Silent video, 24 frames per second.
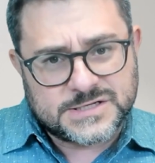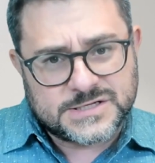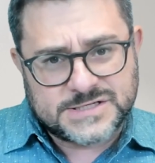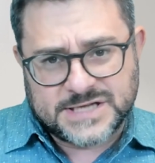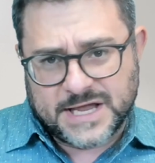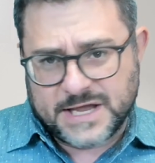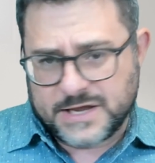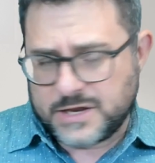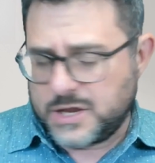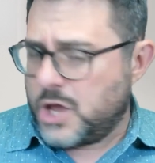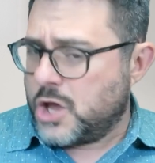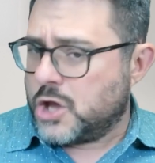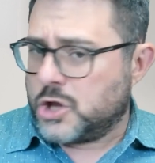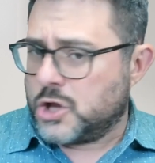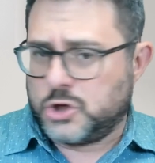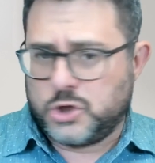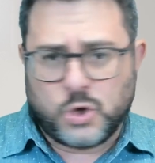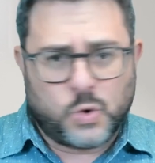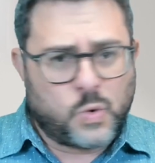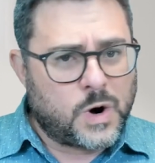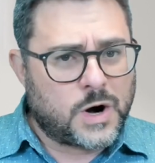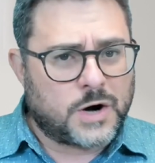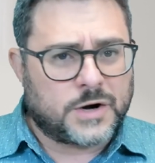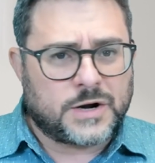saying,
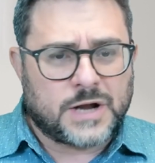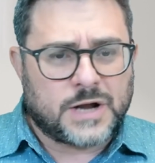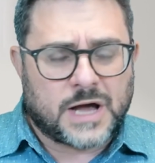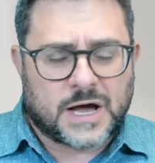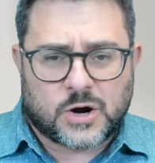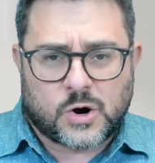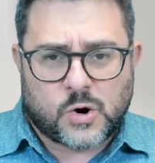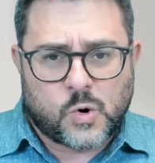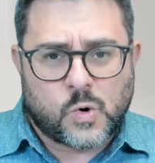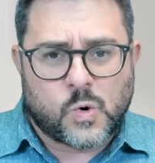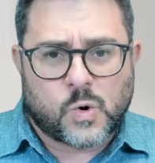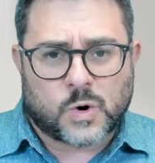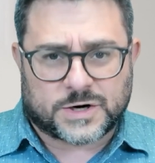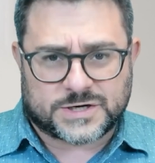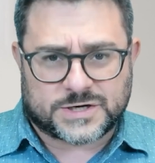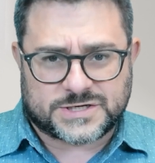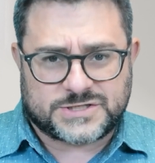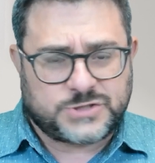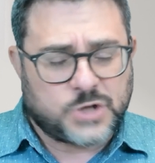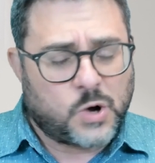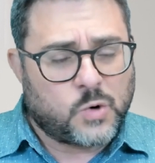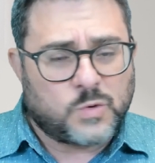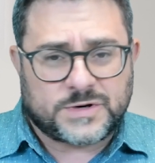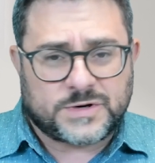you are not a
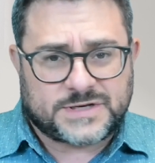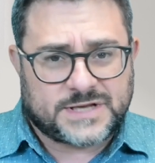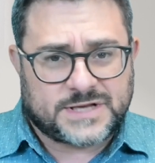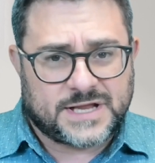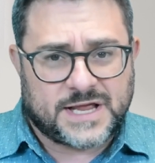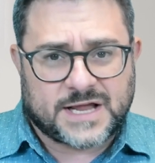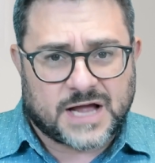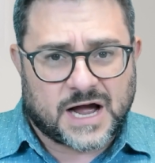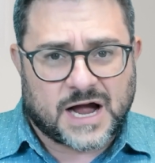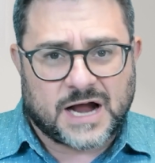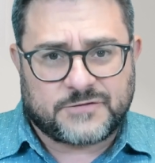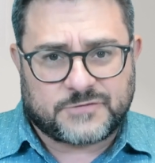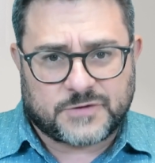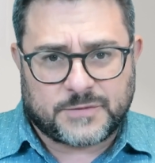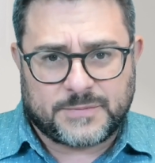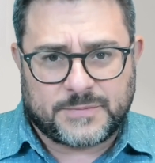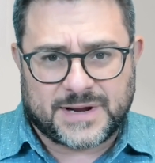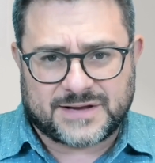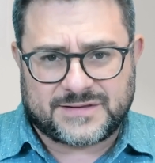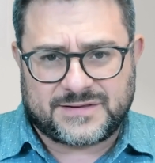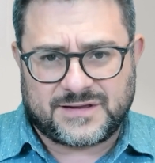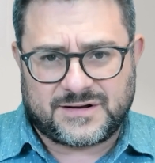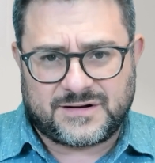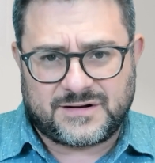horse. Don't take
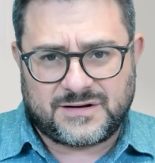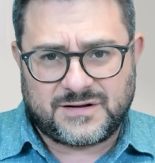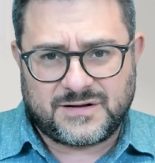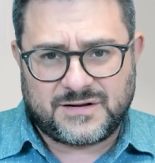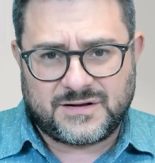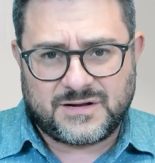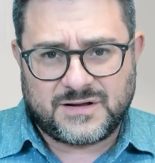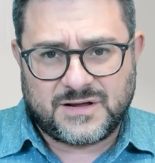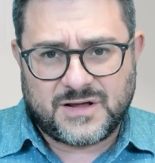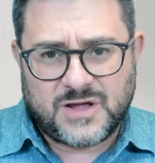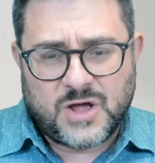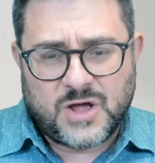ivermectin